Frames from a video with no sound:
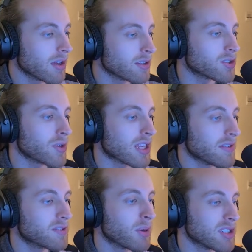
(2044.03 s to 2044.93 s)
The strength
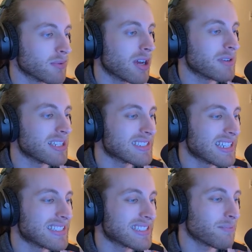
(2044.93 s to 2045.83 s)
of SpongeBob is
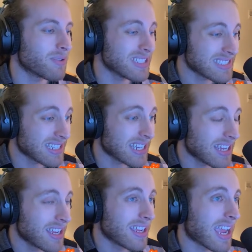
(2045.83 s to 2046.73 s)
its simplicity,